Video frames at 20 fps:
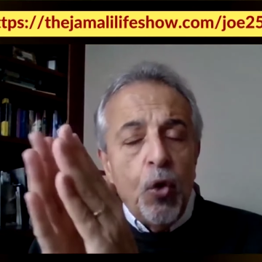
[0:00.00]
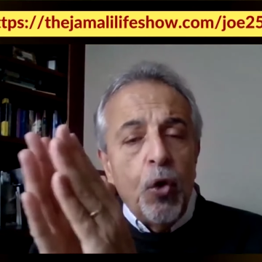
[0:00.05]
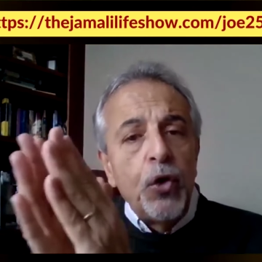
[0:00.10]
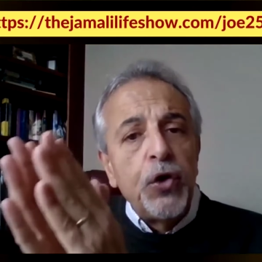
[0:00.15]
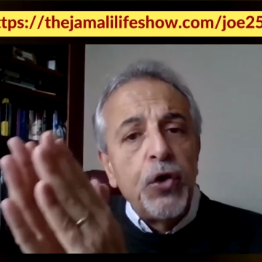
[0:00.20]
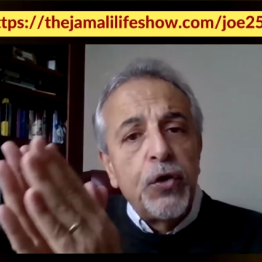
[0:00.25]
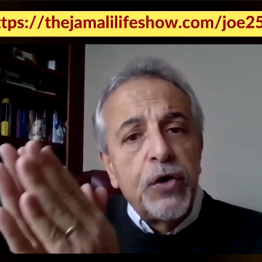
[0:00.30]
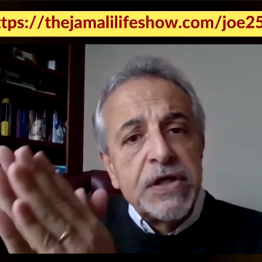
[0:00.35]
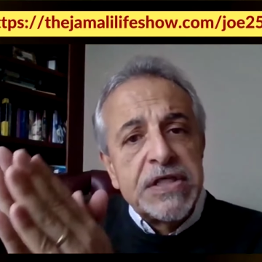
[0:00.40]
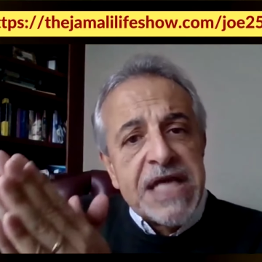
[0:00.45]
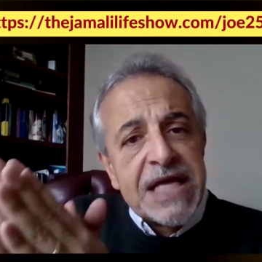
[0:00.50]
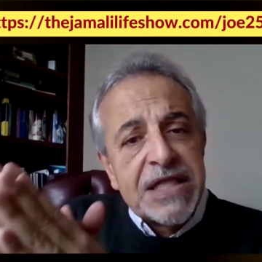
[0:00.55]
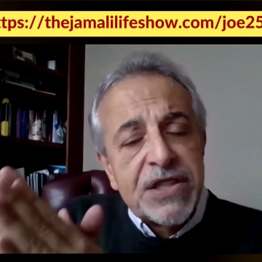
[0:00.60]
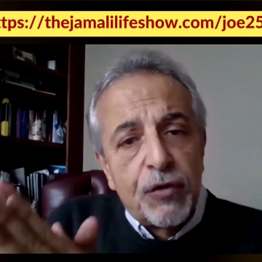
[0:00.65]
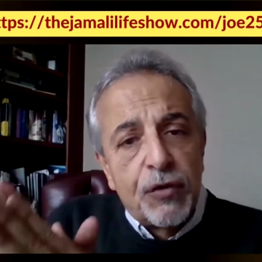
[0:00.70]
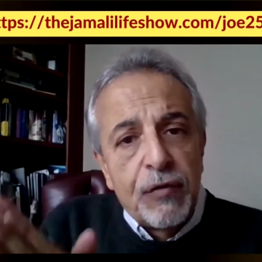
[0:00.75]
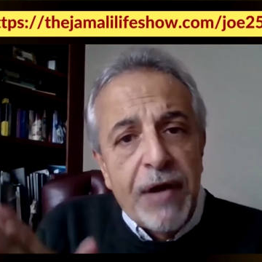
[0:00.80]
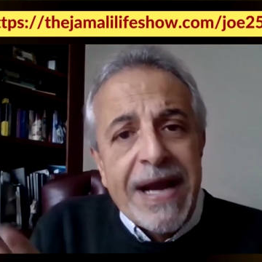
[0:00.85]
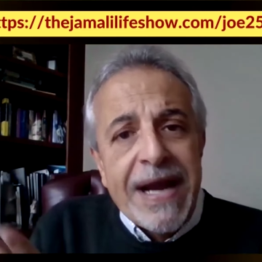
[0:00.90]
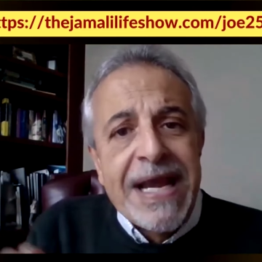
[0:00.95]
Or you could
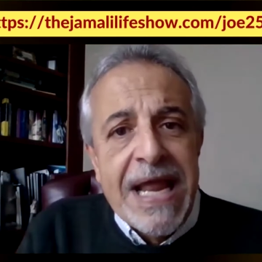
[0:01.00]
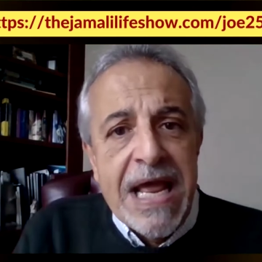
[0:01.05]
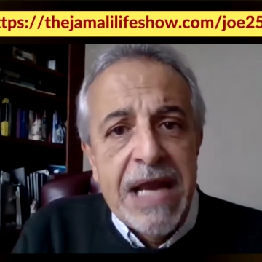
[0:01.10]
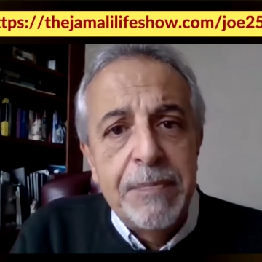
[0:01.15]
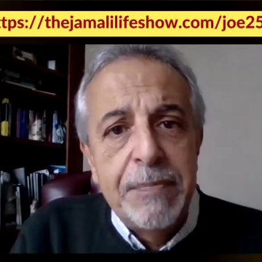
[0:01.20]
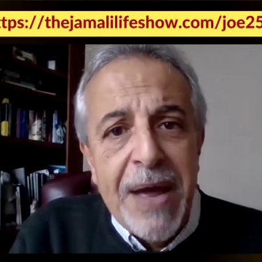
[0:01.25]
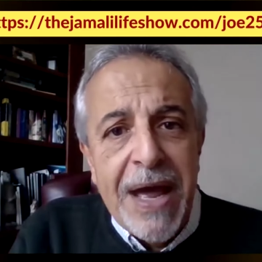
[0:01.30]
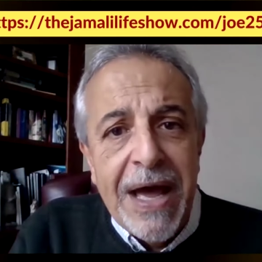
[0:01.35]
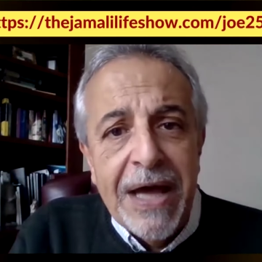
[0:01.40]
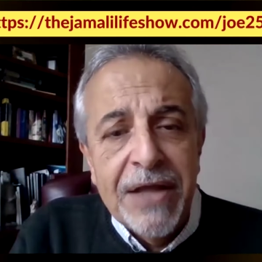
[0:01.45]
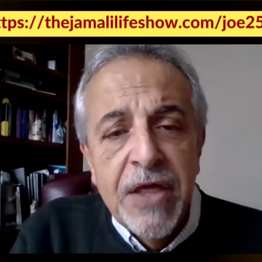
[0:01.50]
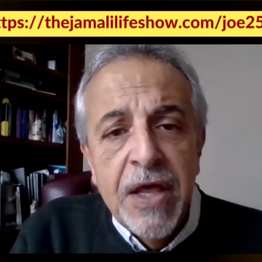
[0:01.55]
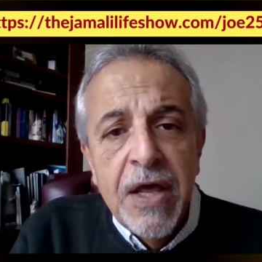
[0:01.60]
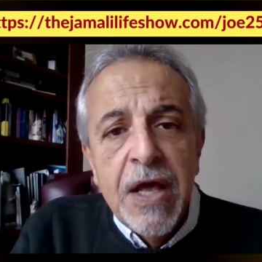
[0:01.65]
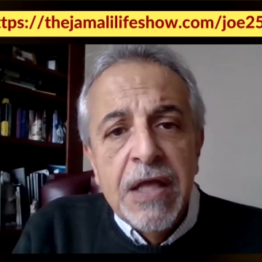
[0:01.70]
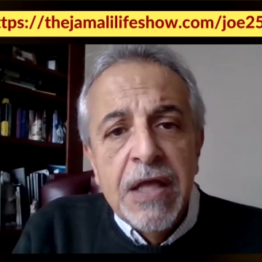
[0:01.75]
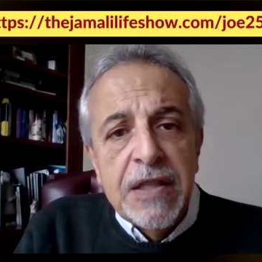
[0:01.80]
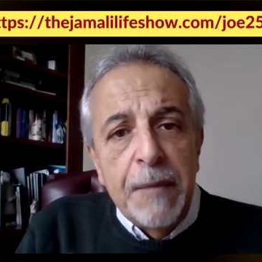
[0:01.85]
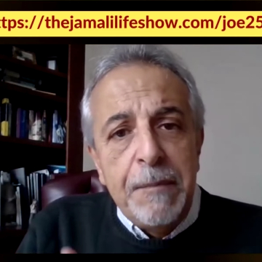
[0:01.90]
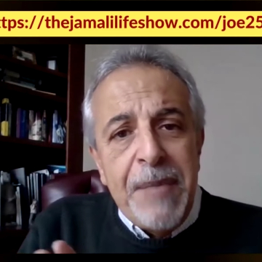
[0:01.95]
take the right-hand path,
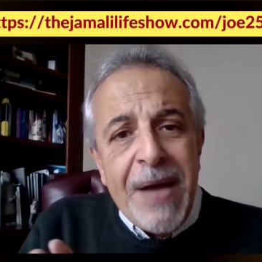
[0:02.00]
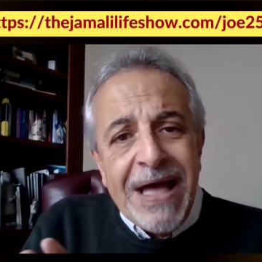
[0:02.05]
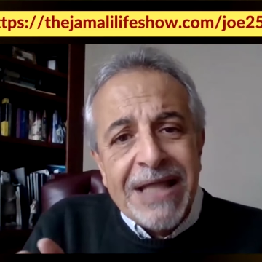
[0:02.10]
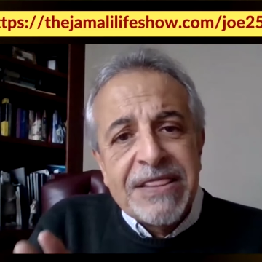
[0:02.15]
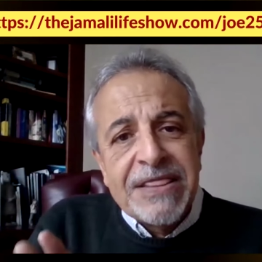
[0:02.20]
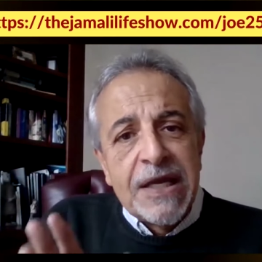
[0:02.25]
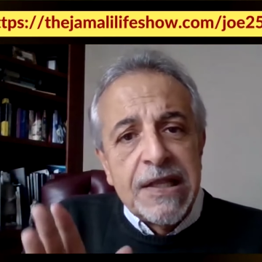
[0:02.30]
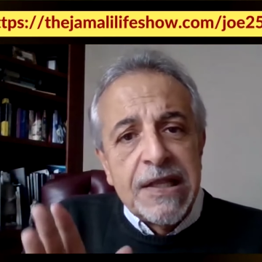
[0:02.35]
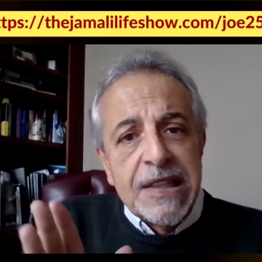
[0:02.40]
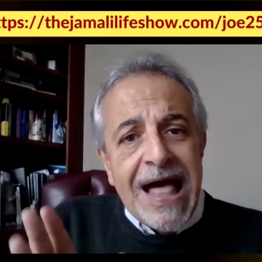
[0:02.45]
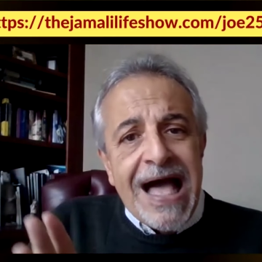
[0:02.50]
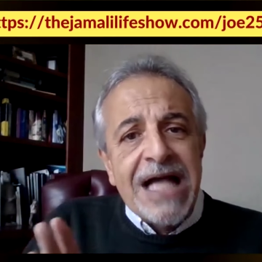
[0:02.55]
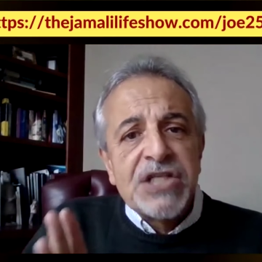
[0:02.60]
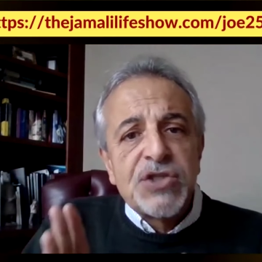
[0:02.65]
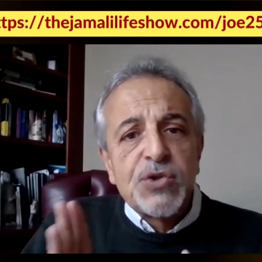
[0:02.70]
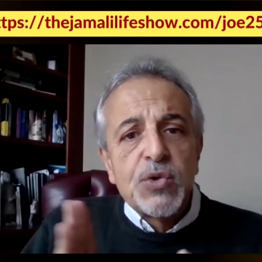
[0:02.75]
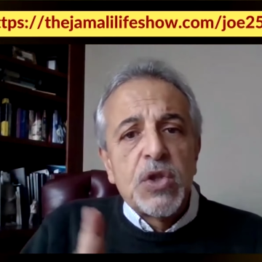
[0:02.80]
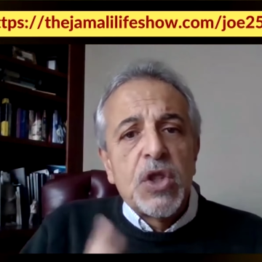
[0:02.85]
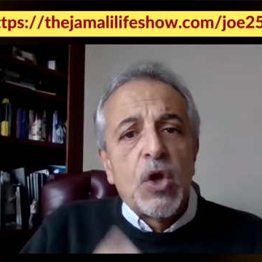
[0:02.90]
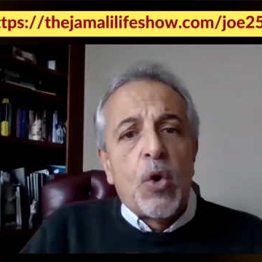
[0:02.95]
the path that
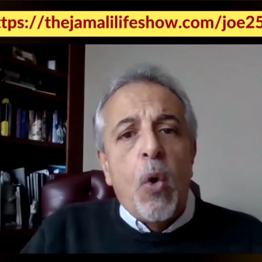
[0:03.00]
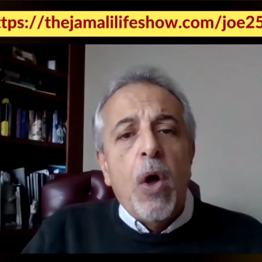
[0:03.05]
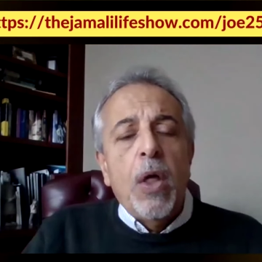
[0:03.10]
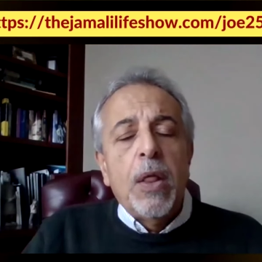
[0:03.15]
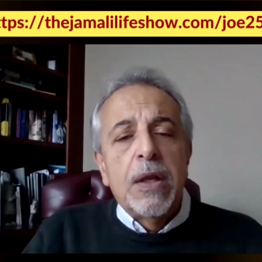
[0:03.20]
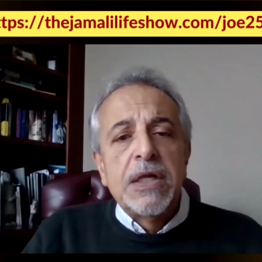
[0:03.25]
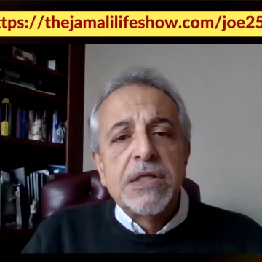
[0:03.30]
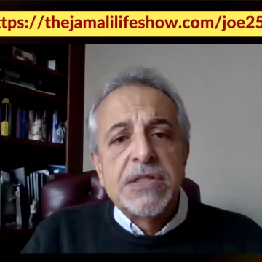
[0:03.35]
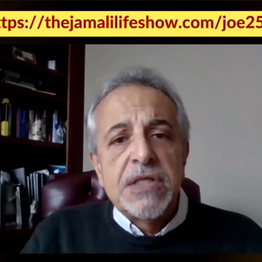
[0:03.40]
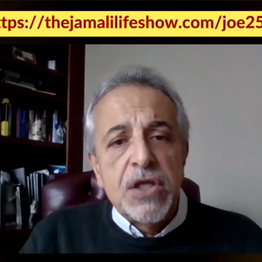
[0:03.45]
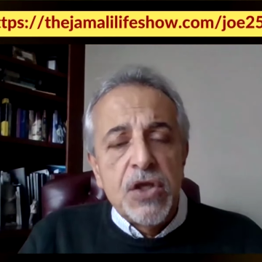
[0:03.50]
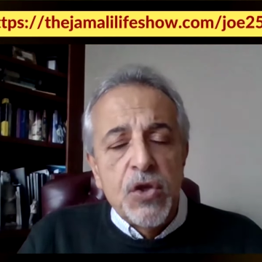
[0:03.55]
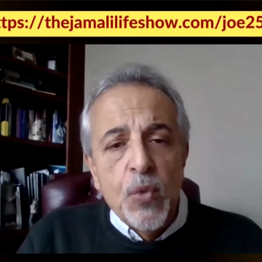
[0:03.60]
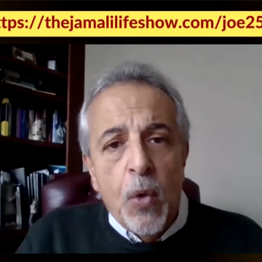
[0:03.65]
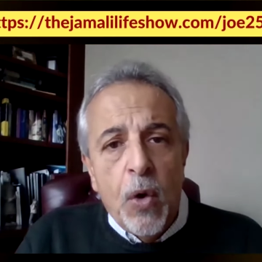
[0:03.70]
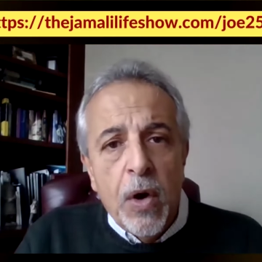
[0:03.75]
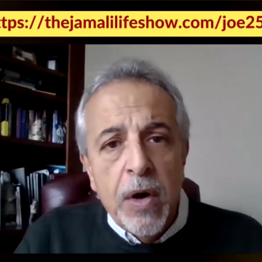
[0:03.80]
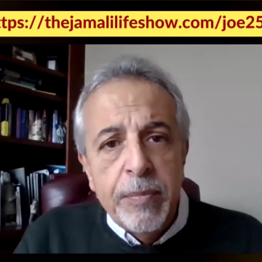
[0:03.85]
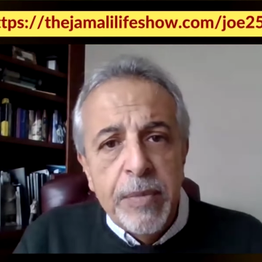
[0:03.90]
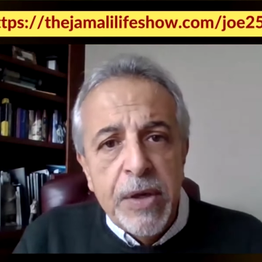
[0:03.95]
aligns with the qualities that
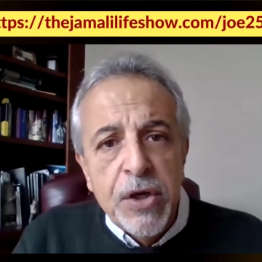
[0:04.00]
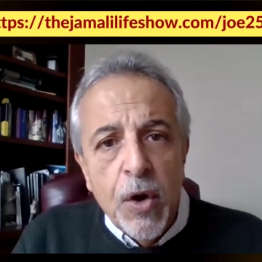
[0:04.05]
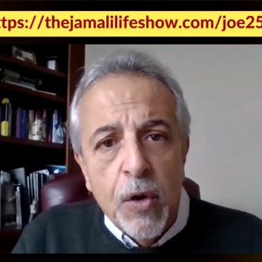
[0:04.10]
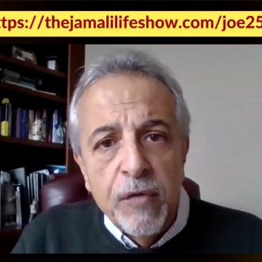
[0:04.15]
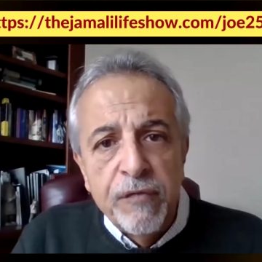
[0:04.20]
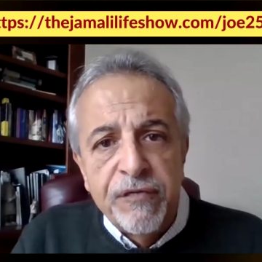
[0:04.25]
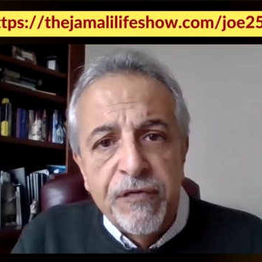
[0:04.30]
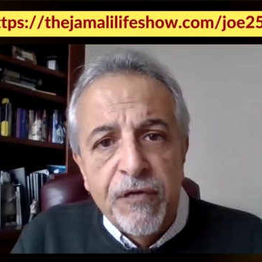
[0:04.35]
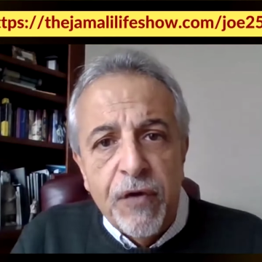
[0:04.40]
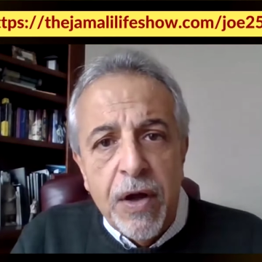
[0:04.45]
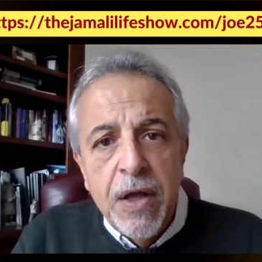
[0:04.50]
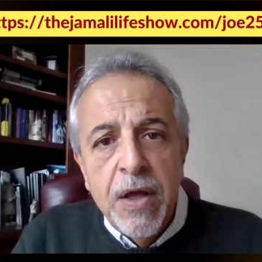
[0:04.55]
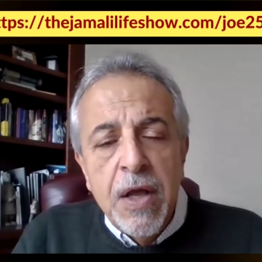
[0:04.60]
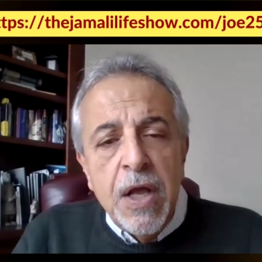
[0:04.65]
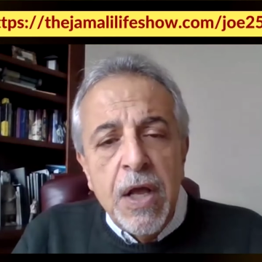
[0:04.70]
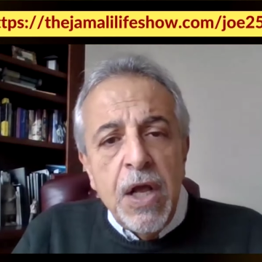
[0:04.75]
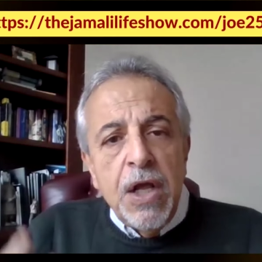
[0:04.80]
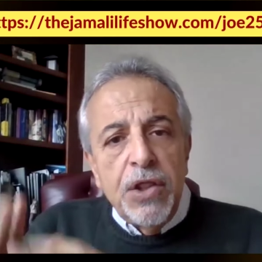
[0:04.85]
you want to be known for.